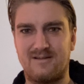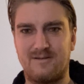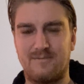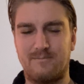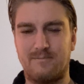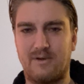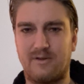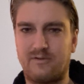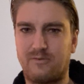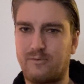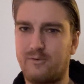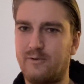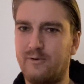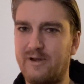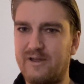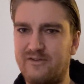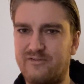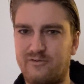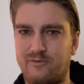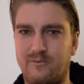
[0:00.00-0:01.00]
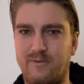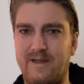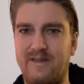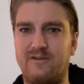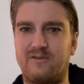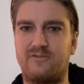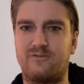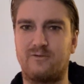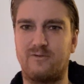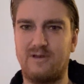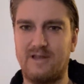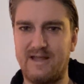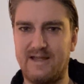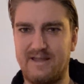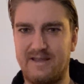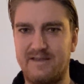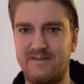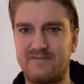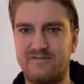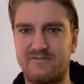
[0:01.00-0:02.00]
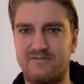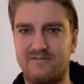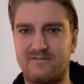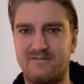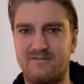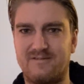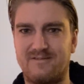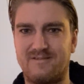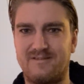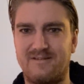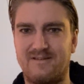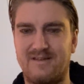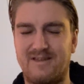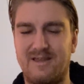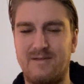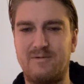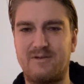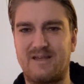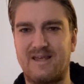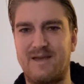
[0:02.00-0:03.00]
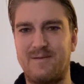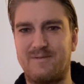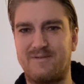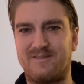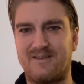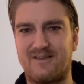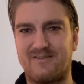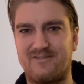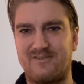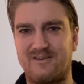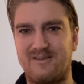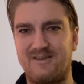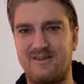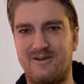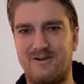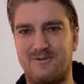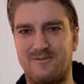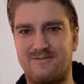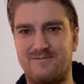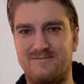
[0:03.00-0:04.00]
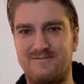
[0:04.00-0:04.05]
But through his surrender to life, he became a tech CEO.